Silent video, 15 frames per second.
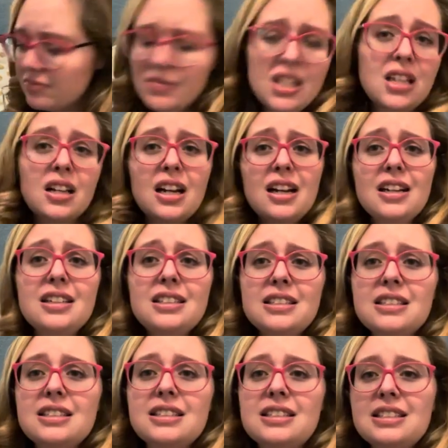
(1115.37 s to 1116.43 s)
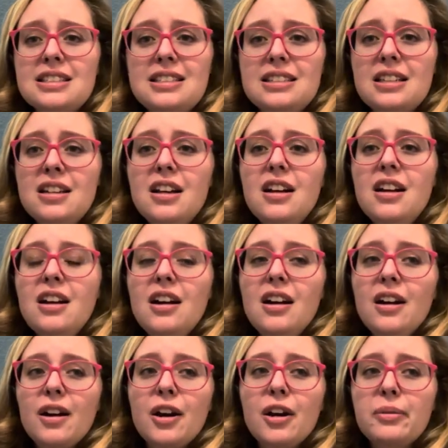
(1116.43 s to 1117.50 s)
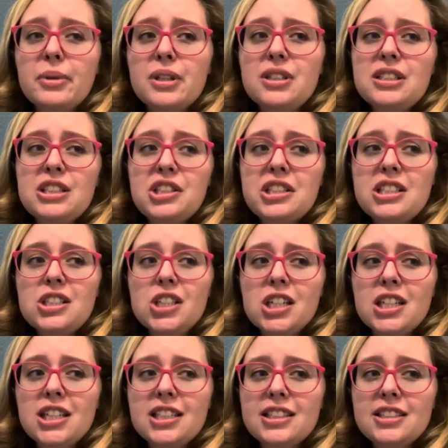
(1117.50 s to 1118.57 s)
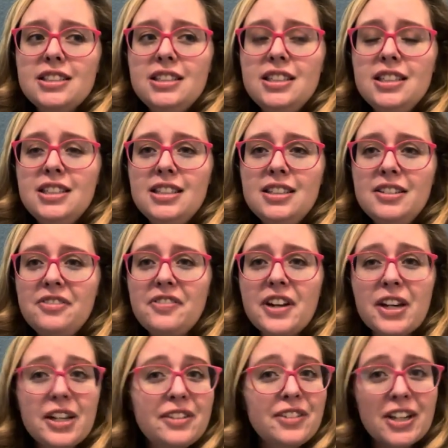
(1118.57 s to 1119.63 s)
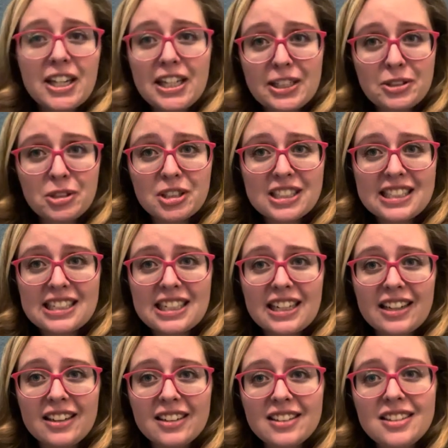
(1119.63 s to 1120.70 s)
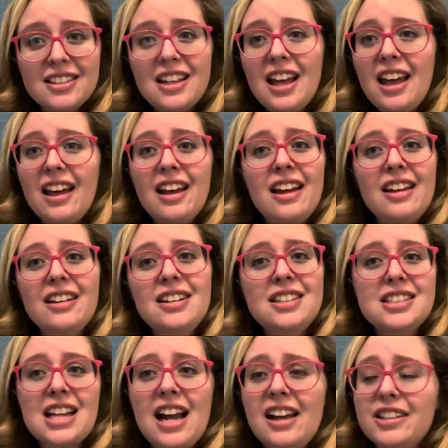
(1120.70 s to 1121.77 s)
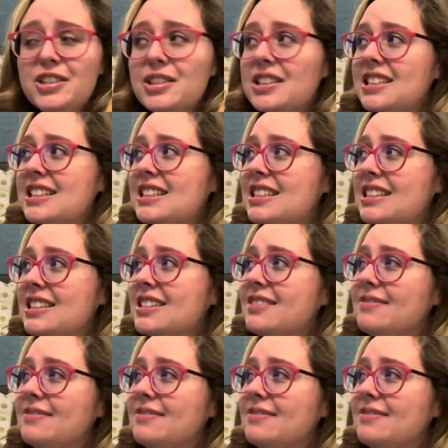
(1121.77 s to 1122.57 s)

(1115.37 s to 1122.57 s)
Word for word: because her books just look very, very interesting. And I just,